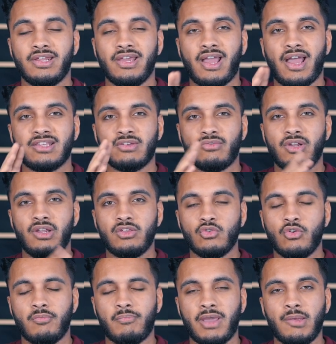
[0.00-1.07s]
and it has a really
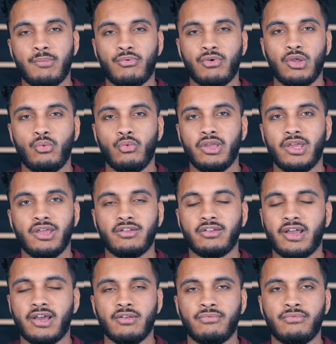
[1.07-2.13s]
sort of papery, weird
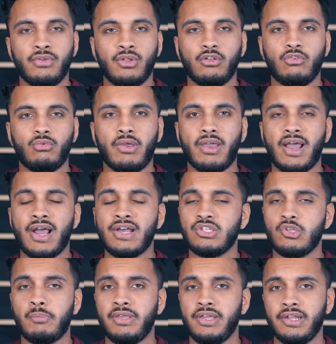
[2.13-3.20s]
kind of feel to it. As
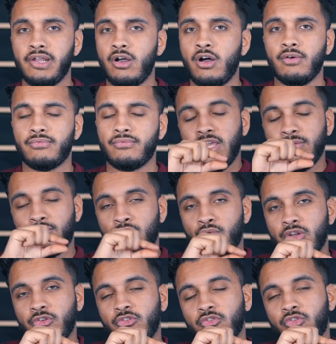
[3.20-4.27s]
you peel it off, if you
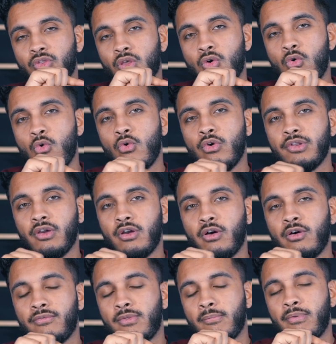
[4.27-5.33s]
reach into the corner
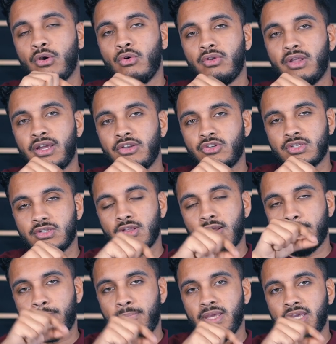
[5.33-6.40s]
of the bone and just
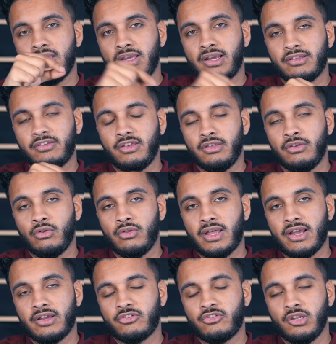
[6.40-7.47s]
start picking at it, you'll
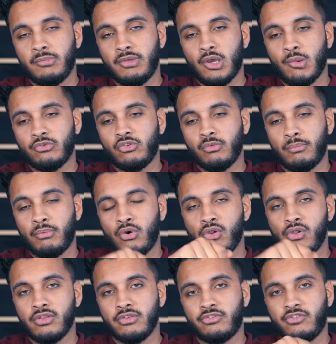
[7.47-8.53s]
actually be able to
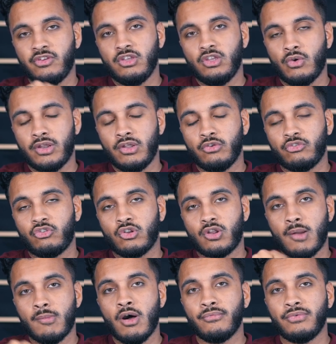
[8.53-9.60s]
pull the sinew and it should
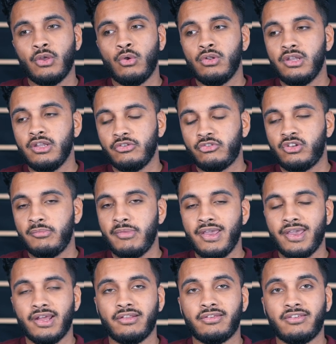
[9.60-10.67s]
come off. It will literally
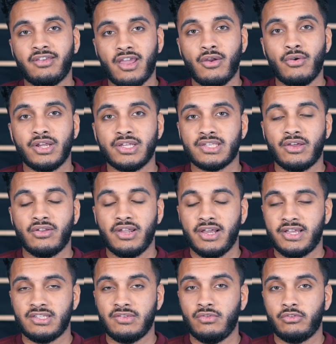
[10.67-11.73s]
make a tearing sound
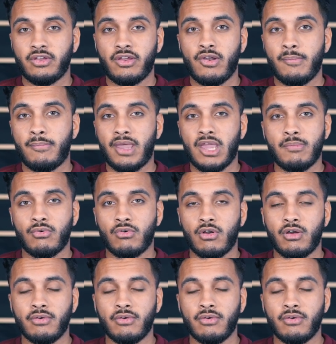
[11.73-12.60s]
like as if you're tearing paper